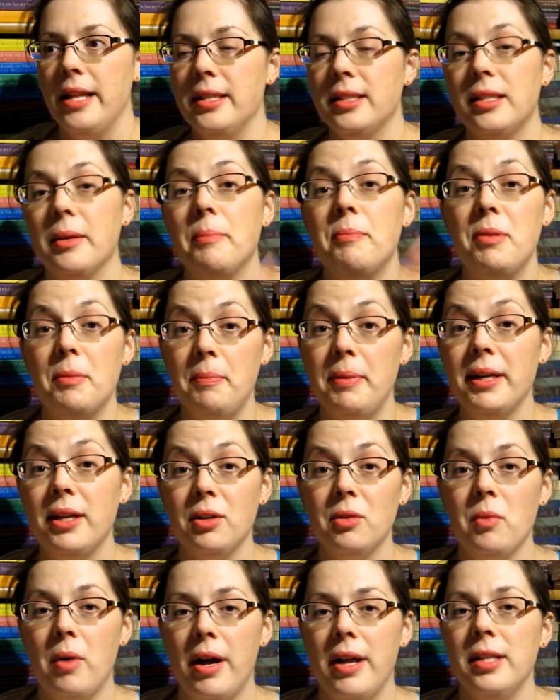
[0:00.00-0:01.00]
And the
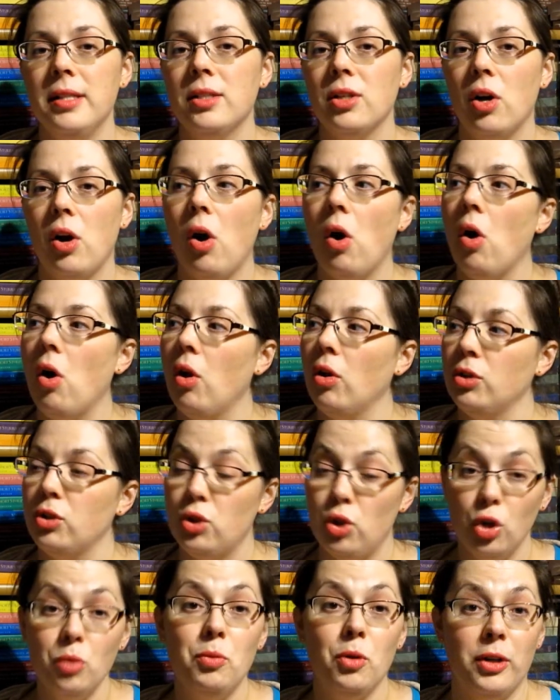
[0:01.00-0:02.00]
bigger ones are all
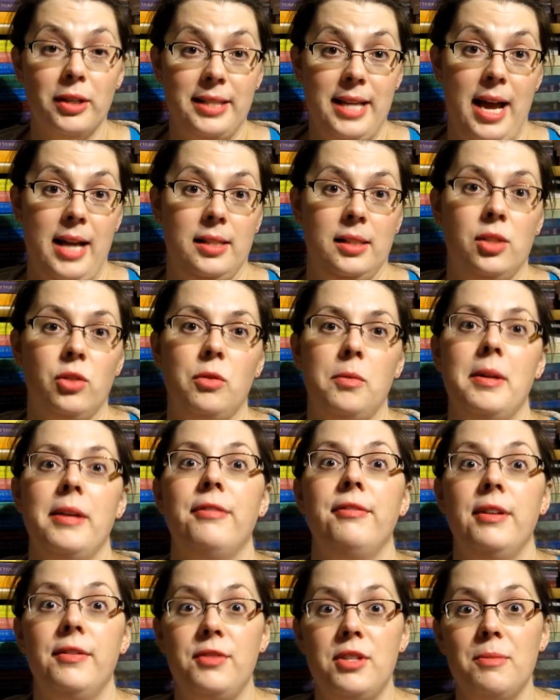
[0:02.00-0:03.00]
2-book tasks. There will be a
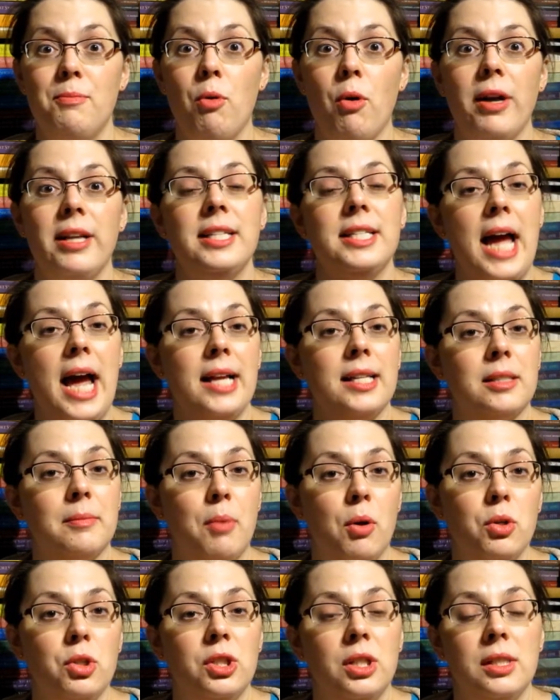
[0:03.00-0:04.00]
50-point task
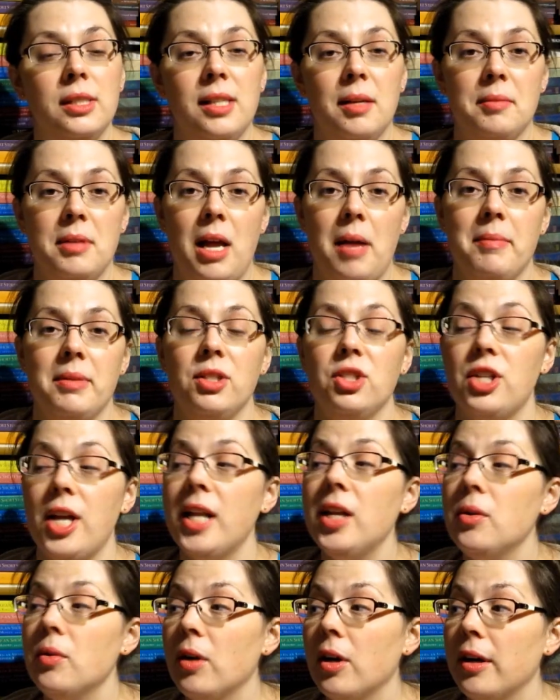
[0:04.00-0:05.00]
posted sometime in
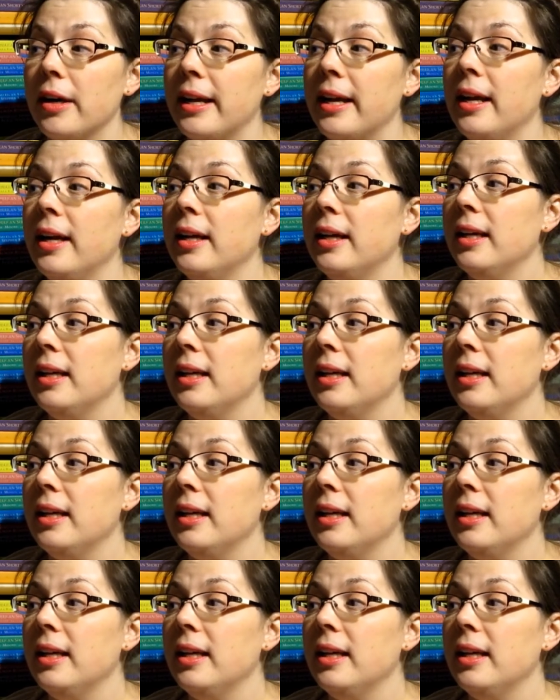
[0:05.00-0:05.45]
January.